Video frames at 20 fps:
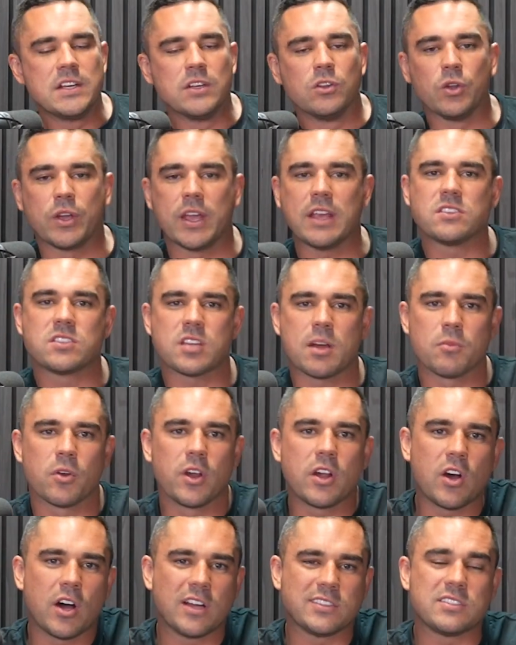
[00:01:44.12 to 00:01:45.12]
Look, in
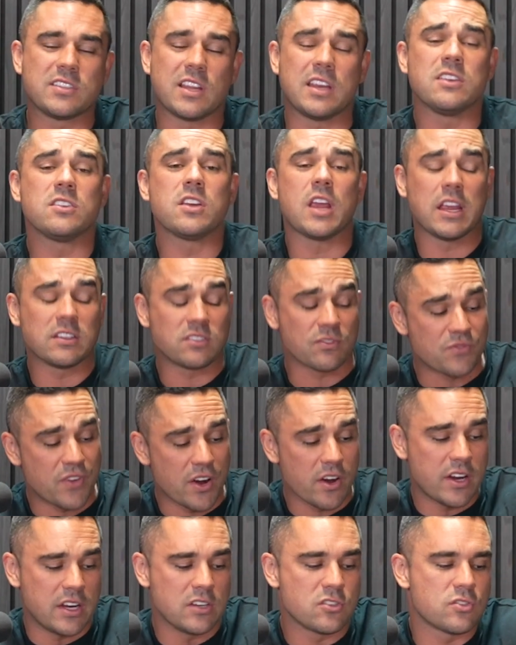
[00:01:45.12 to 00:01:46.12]
summary, guys, it's
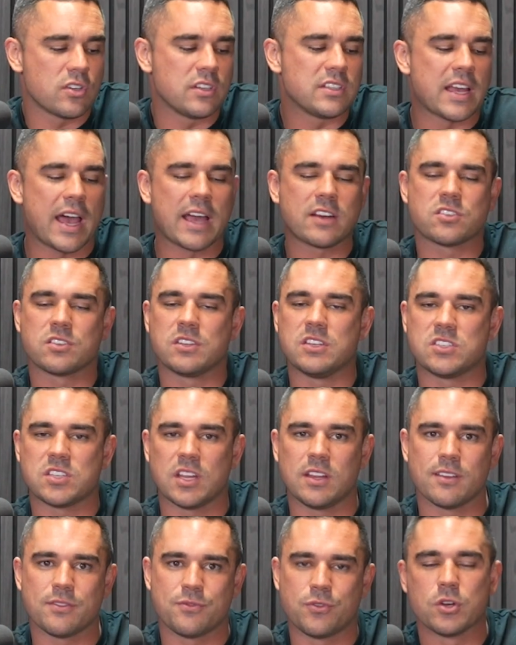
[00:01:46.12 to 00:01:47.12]
very interesting to actually see that